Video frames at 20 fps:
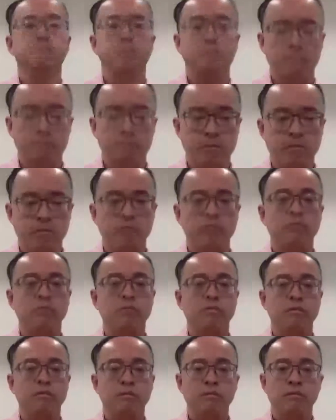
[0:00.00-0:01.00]
benefit from
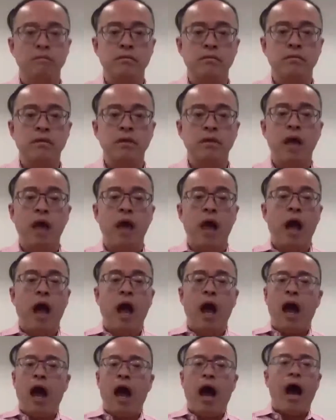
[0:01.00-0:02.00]
this technology.
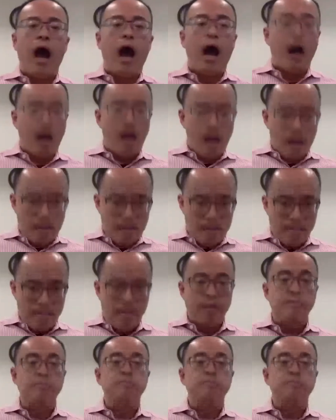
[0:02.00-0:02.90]
Mr. Tu, we